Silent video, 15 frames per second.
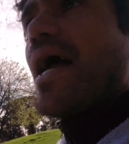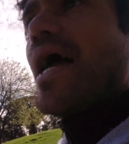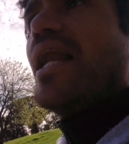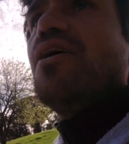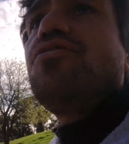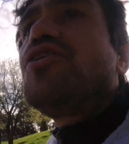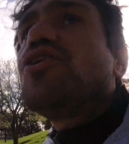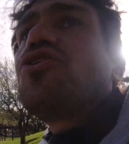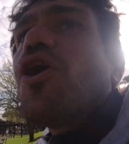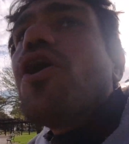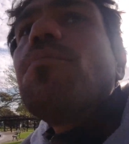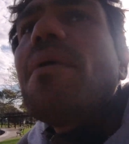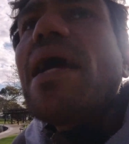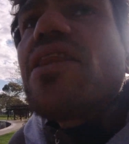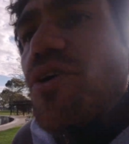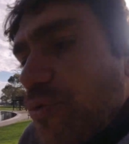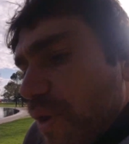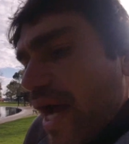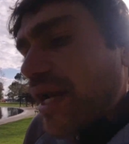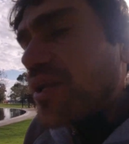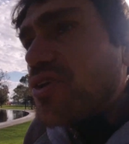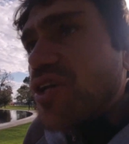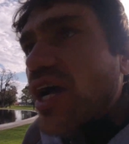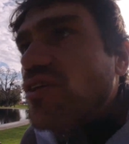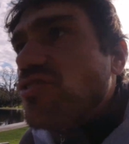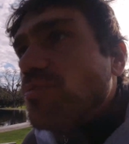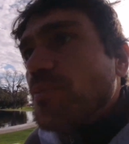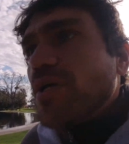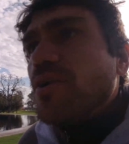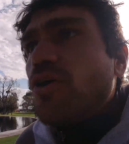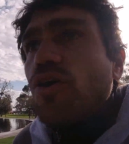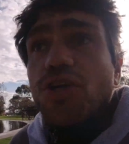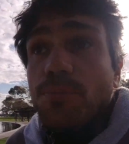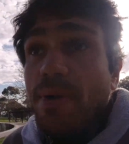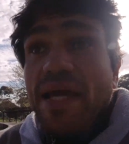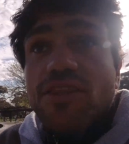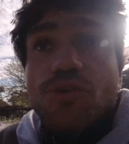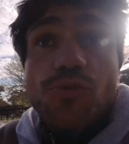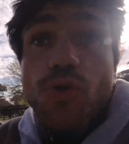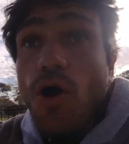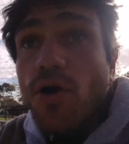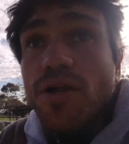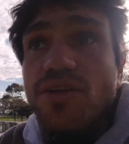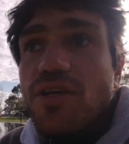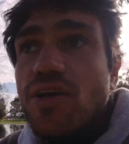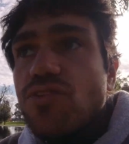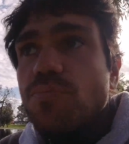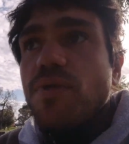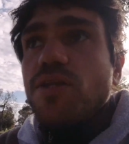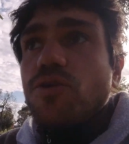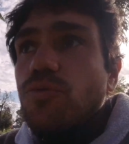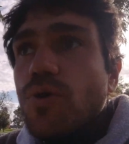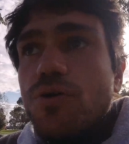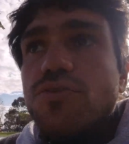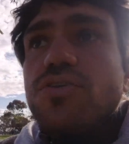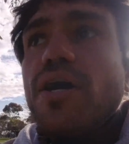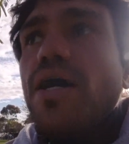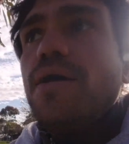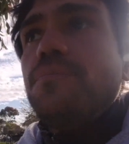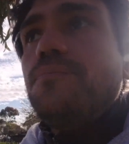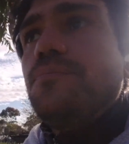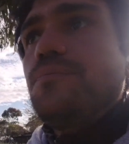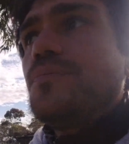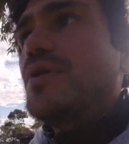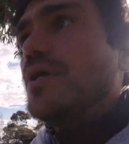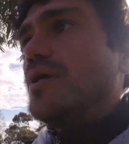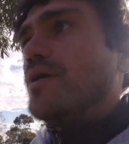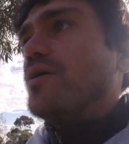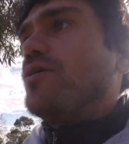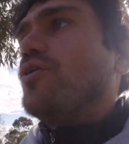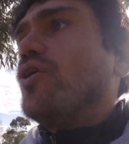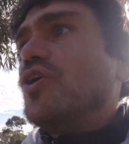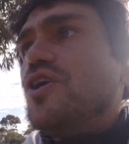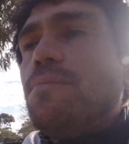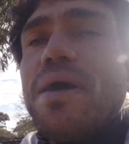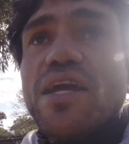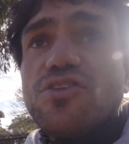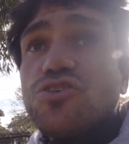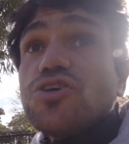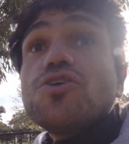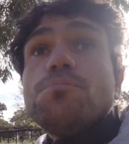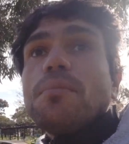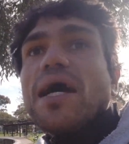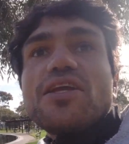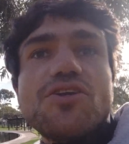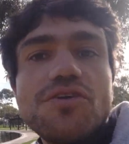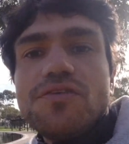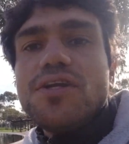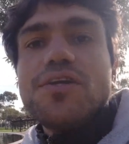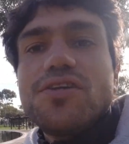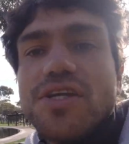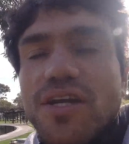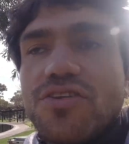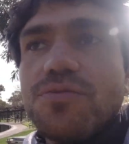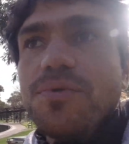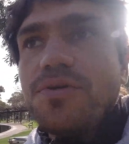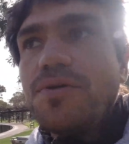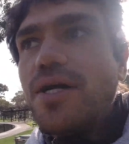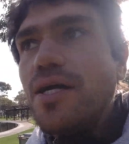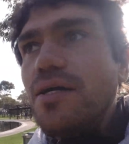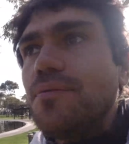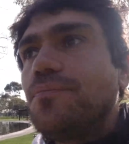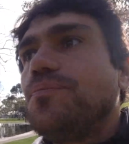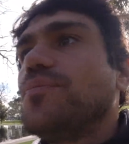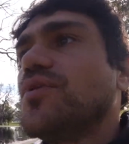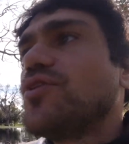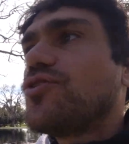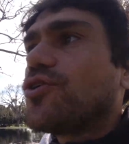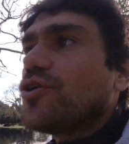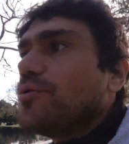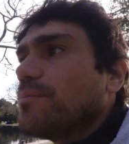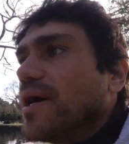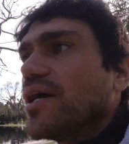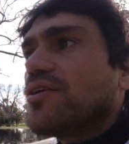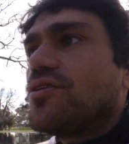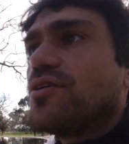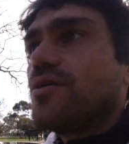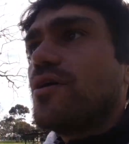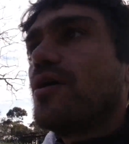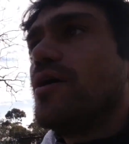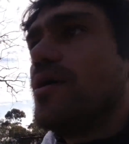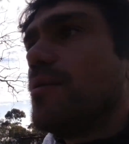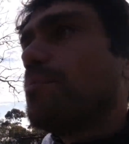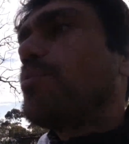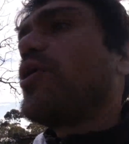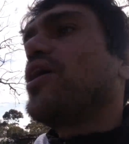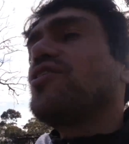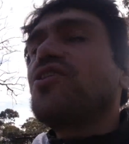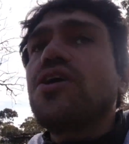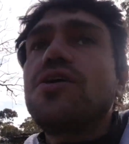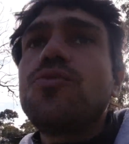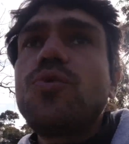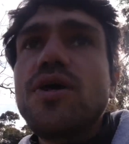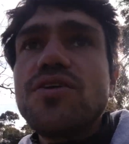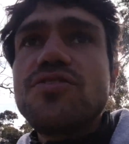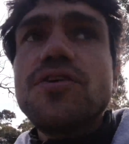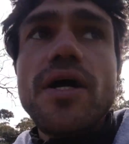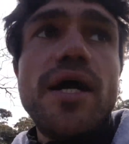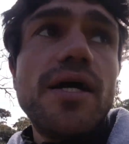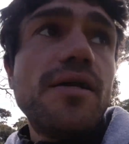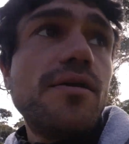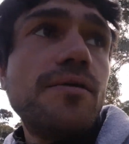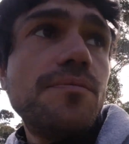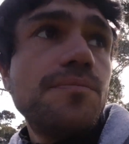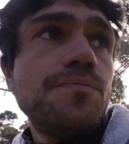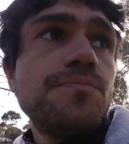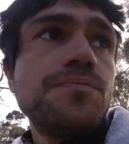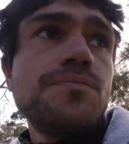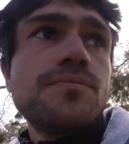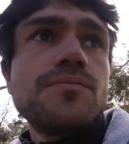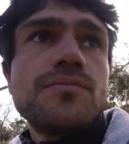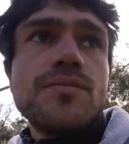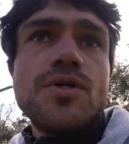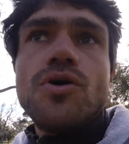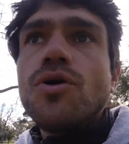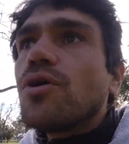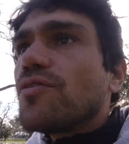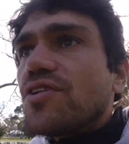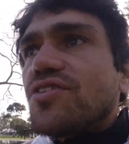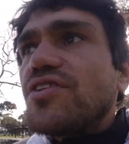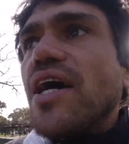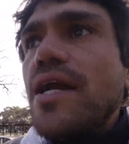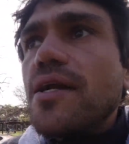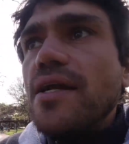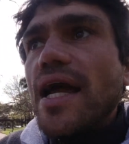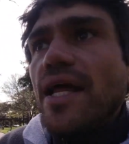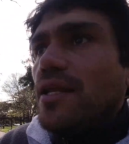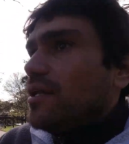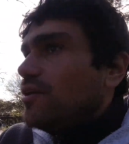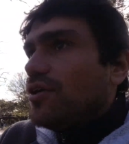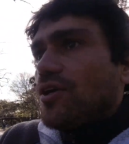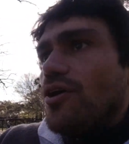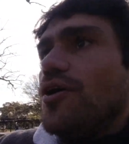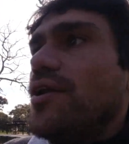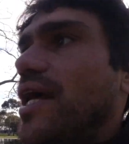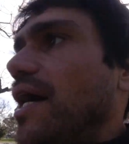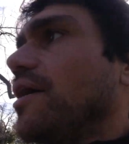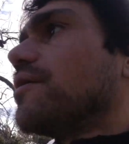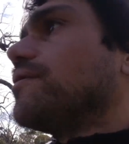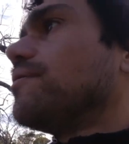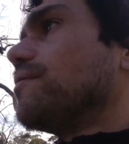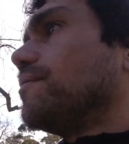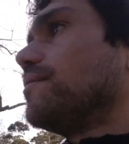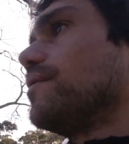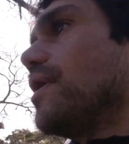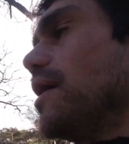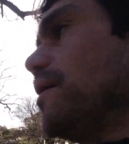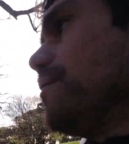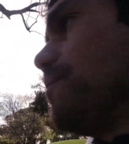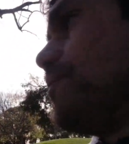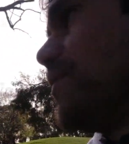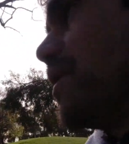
And if you don't make the right adjustment, or you make the wrong adjustment at the wrong time, or you make too much of an adjustment, right? Too much pressure on one side, all of a sudden, and you go down, right?